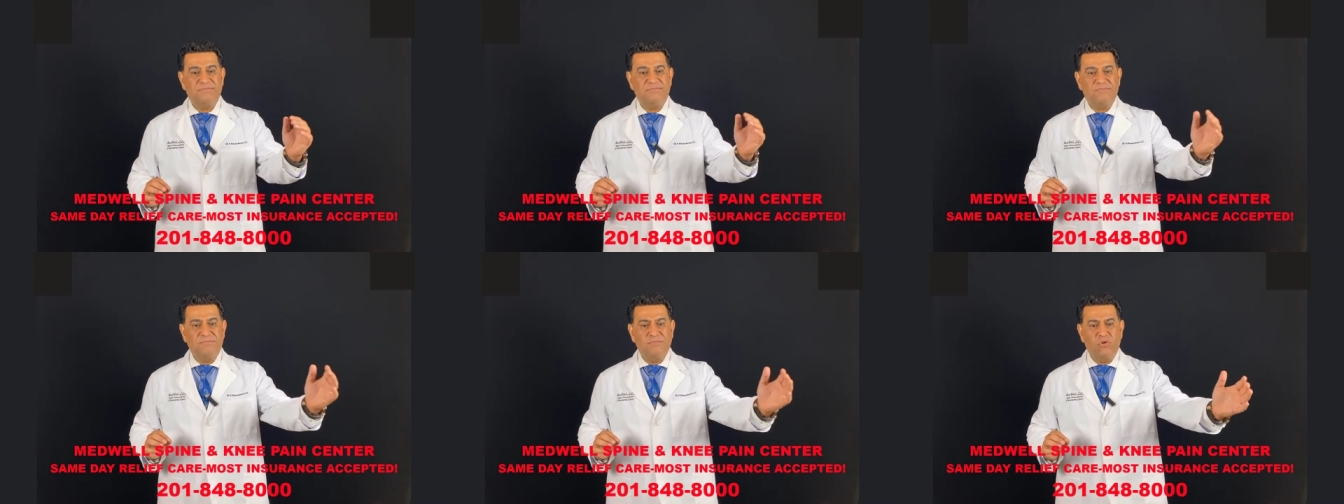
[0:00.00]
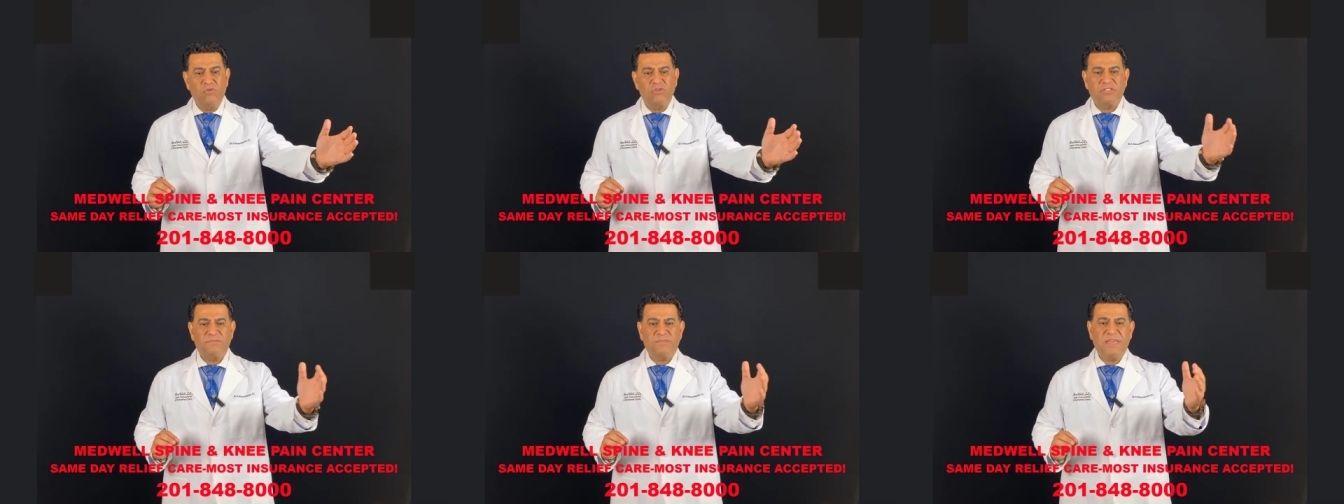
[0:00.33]

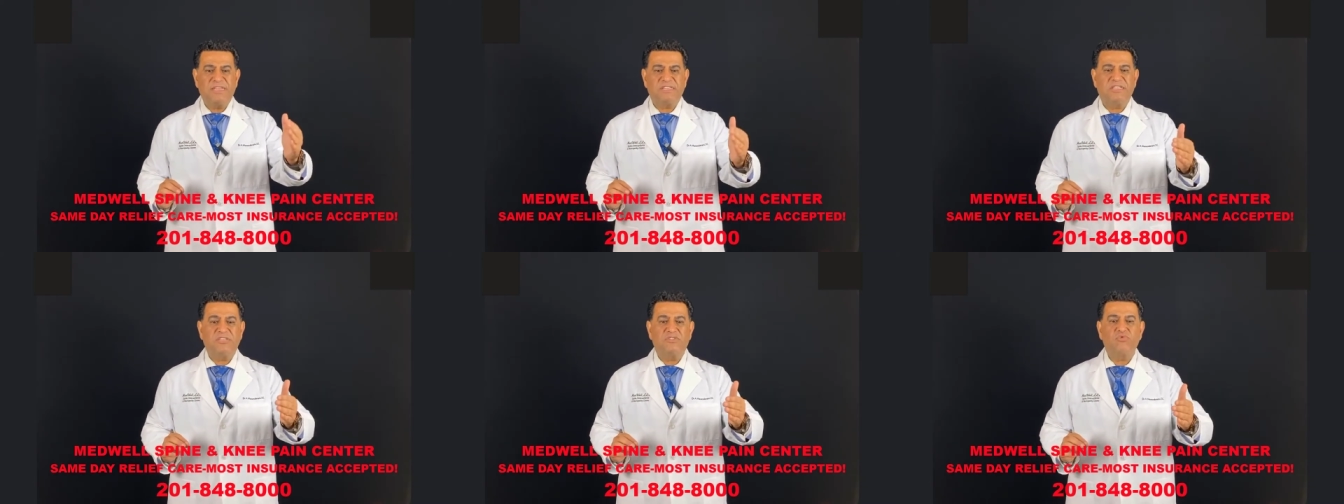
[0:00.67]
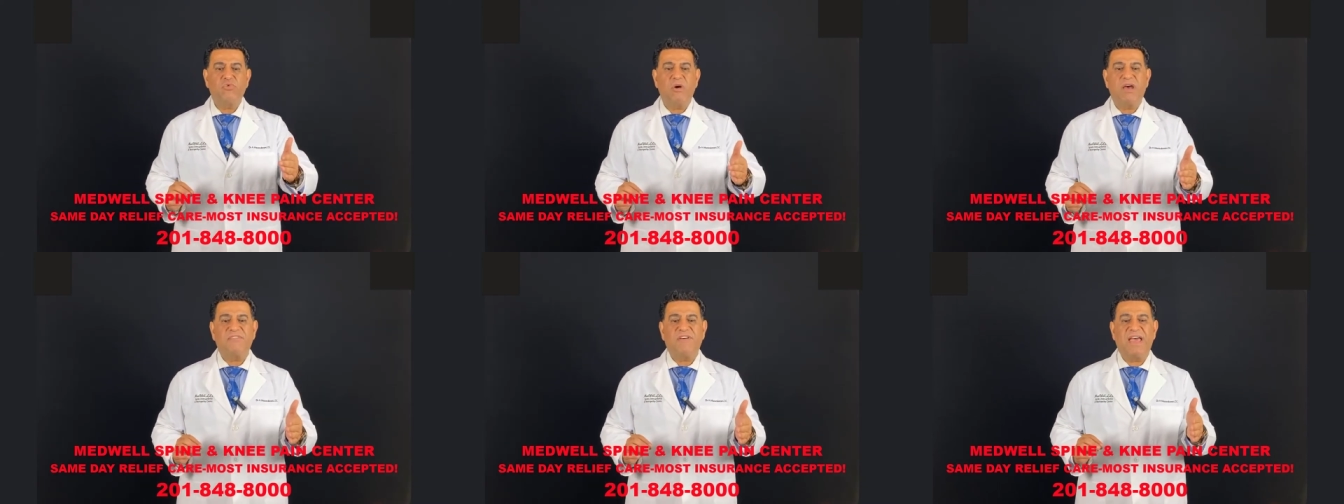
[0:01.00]
most patients
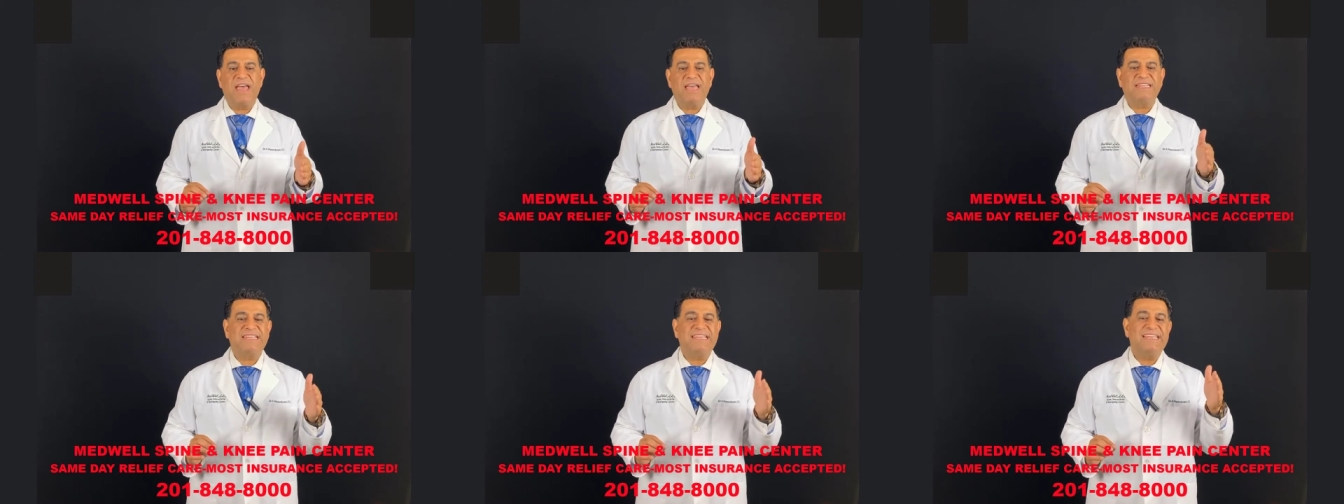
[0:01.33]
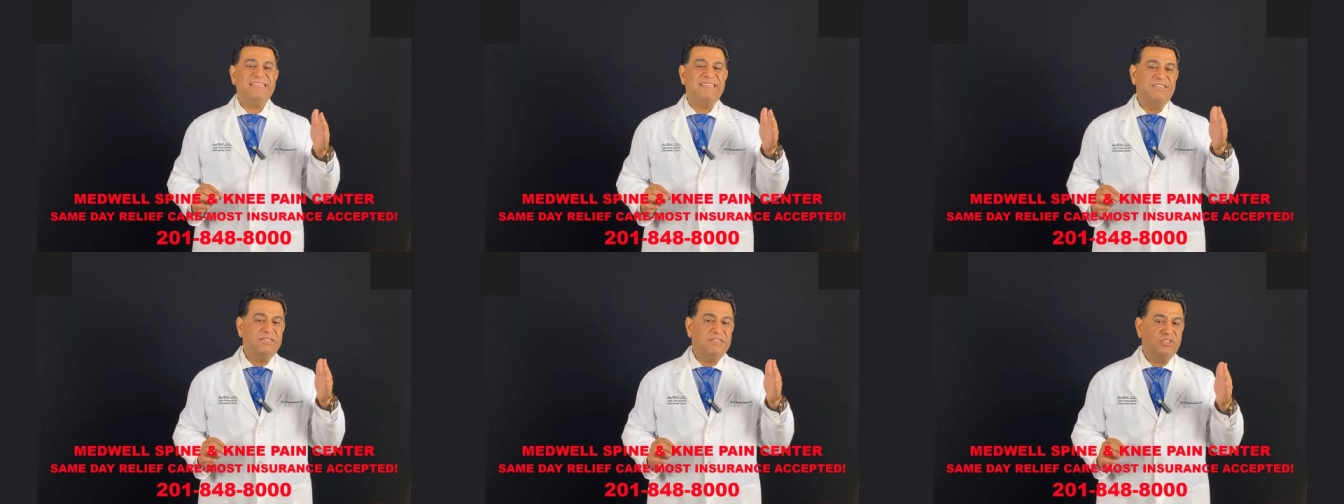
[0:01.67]
who have had
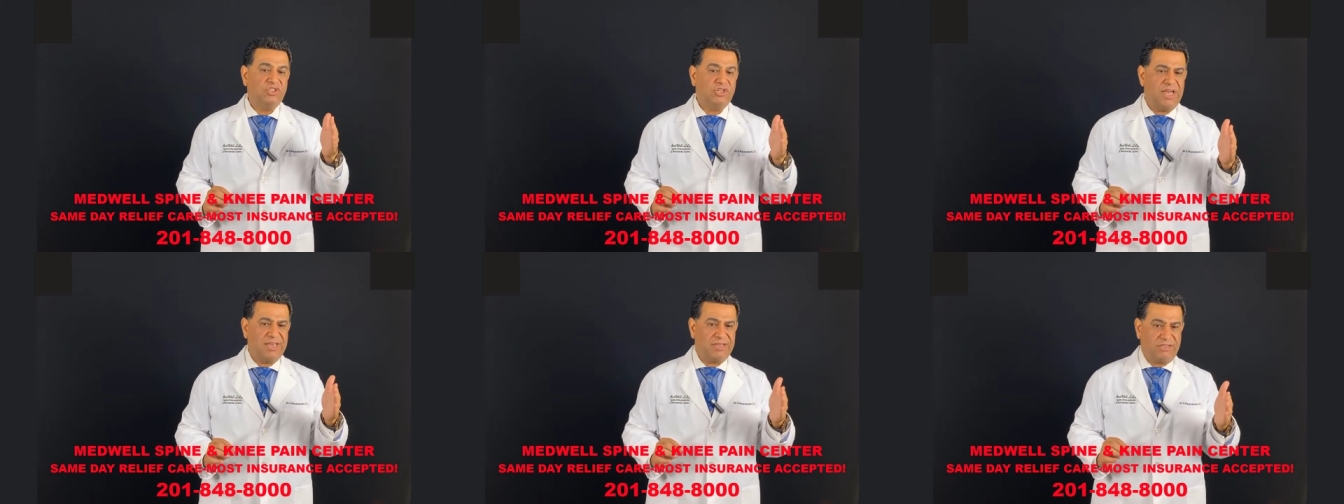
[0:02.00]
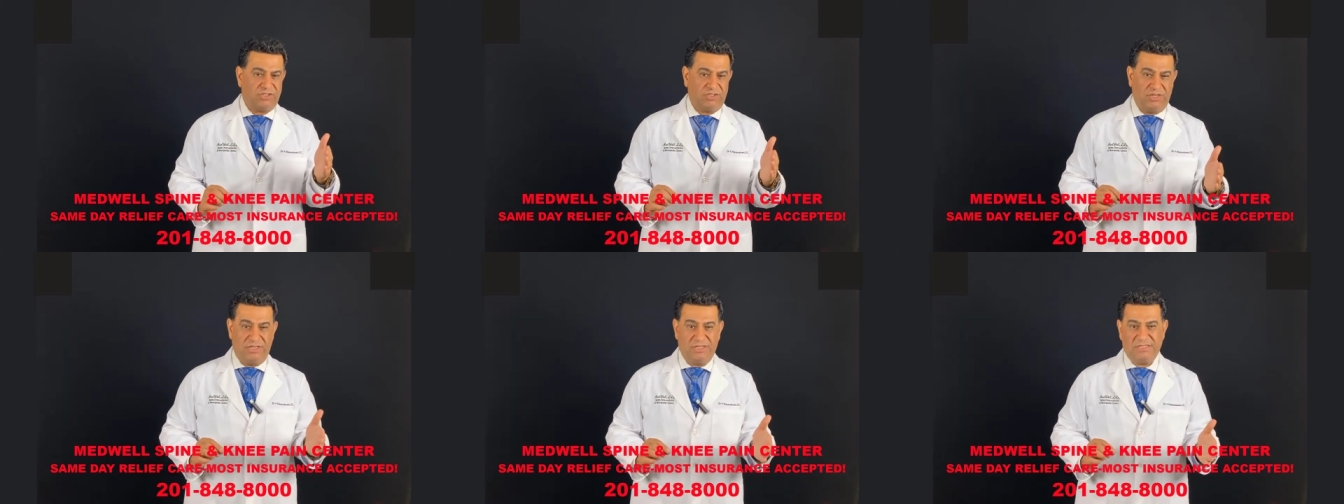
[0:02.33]

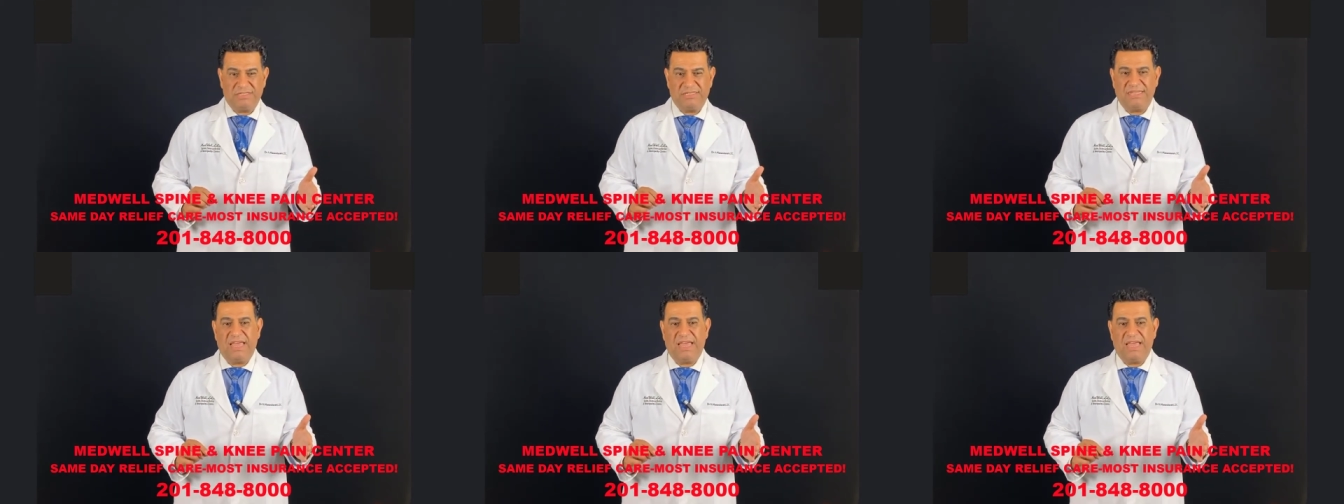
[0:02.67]
injections,